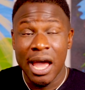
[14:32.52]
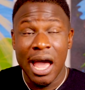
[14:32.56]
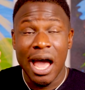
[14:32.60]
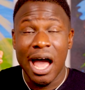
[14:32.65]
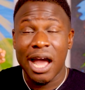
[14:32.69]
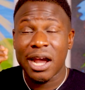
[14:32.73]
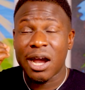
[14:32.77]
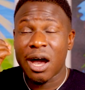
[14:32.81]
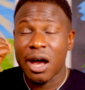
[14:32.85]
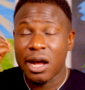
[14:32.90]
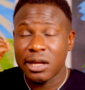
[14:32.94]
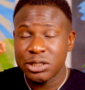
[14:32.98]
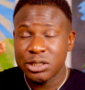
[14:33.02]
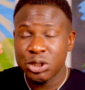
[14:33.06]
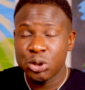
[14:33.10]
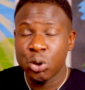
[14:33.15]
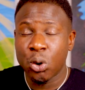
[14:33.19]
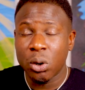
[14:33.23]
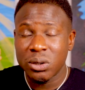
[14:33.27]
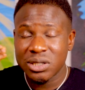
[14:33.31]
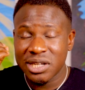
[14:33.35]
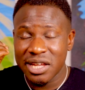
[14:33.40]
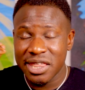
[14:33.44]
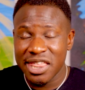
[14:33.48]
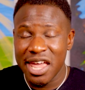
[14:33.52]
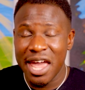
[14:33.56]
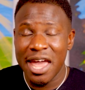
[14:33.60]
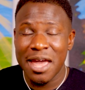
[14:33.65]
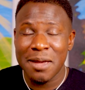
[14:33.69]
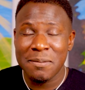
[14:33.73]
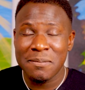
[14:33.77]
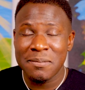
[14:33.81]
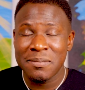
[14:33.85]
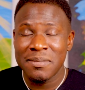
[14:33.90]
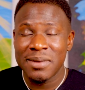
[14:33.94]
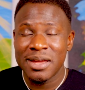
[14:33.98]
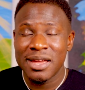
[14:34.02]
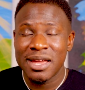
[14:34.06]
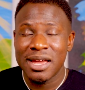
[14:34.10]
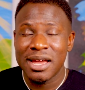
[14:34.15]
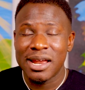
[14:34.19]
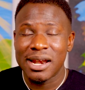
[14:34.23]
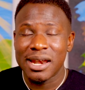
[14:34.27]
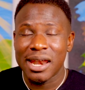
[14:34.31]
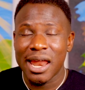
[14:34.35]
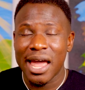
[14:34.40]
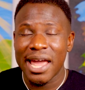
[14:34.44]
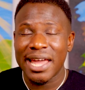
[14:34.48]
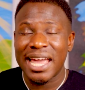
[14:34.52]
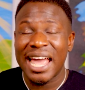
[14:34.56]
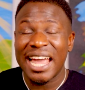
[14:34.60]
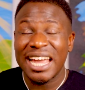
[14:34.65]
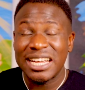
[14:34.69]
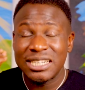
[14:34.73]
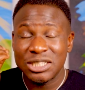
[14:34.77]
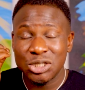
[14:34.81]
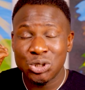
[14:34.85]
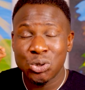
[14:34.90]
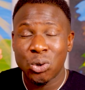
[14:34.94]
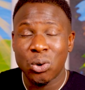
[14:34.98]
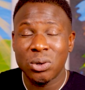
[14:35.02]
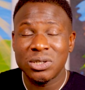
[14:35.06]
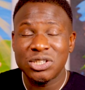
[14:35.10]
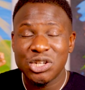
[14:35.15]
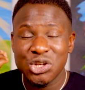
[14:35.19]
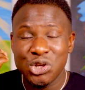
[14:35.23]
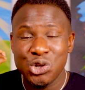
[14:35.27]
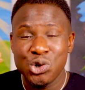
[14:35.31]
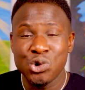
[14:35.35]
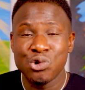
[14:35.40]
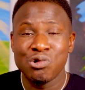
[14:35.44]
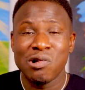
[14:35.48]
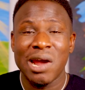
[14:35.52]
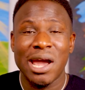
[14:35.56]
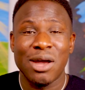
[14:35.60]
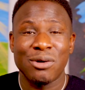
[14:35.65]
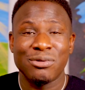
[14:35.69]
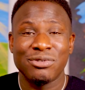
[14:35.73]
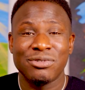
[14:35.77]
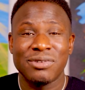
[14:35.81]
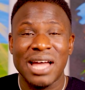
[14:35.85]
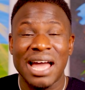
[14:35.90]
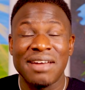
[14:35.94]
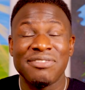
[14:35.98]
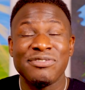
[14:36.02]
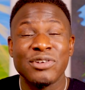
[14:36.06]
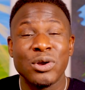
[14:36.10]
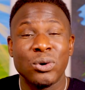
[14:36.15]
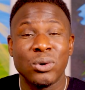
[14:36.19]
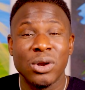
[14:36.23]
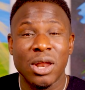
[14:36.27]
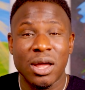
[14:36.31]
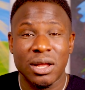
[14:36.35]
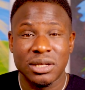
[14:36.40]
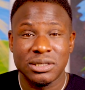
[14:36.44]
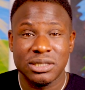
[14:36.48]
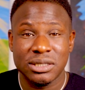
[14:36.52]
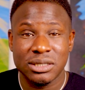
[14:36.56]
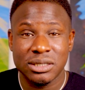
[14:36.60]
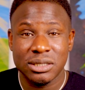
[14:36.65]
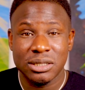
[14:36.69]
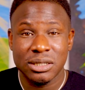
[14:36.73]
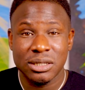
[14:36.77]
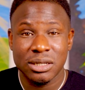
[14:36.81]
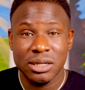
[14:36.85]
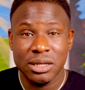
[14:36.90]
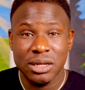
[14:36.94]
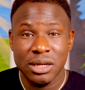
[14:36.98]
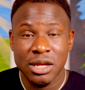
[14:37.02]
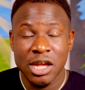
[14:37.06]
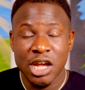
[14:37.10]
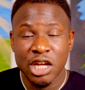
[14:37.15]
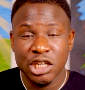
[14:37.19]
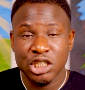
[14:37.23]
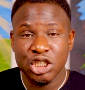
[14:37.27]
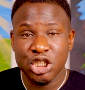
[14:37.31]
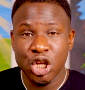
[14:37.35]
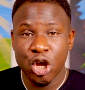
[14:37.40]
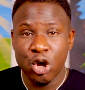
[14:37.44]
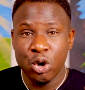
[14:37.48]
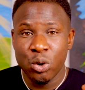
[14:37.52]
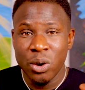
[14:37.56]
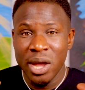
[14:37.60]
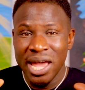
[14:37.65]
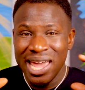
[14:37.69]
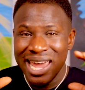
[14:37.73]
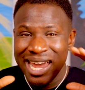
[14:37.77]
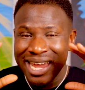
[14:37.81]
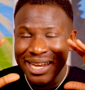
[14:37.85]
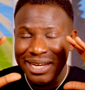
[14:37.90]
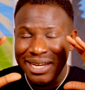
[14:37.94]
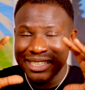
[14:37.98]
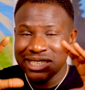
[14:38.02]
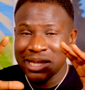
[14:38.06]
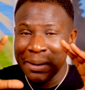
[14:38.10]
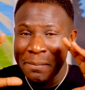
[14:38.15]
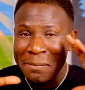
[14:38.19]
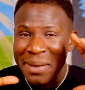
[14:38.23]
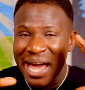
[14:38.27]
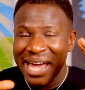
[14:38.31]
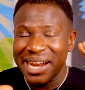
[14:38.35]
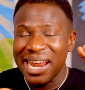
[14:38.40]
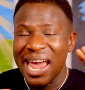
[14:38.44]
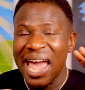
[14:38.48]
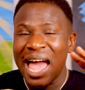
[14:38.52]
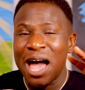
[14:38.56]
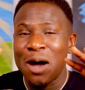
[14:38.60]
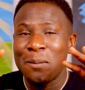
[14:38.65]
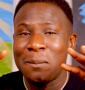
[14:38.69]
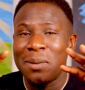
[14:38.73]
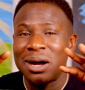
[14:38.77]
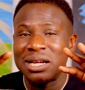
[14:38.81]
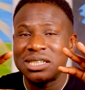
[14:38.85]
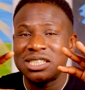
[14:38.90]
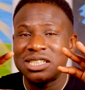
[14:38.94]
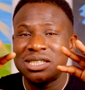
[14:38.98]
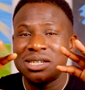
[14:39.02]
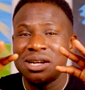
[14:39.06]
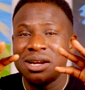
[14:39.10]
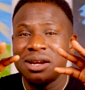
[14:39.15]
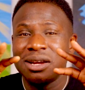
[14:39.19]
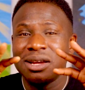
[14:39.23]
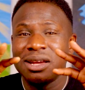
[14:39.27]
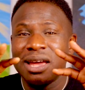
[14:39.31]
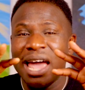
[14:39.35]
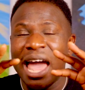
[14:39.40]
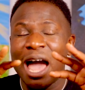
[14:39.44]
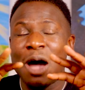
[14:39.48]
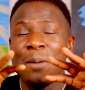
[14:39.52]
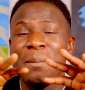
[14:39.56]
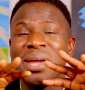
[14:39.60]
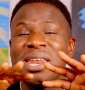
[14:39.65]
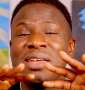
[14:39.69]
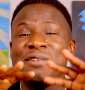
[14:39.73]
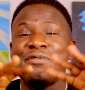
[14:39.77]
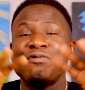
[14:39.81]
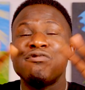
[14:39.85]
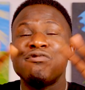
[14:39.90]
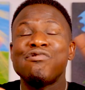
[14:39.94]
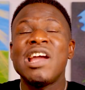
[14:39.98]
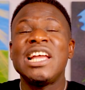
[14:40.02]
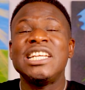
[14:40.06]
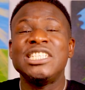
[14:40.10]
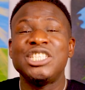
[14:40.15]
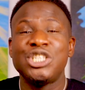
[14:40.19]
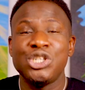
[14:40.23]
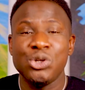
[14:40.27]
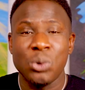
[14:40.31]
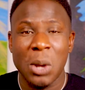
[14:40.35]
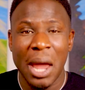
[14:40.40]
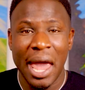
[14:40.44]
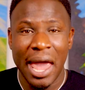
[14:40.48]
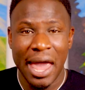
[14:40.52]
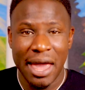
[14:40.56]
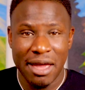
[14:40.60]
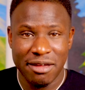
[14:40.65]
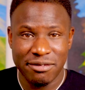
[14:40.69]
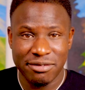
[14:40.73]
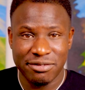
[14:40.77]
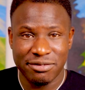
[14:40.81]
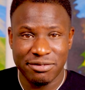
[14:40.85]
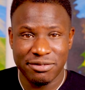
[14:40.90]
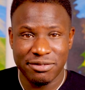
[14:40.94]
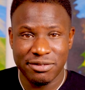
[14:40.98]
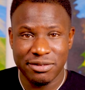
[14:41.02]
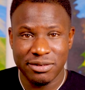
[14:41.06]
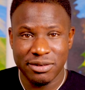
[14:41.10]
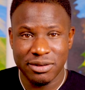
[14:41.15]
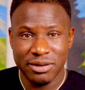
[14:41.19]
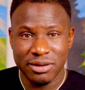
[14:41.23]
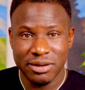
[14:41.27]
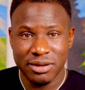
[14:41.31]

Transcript: I can't talk to them like I can talk to you, Ralph. I feel lost. So it doesn't matter how much, how many friends you have.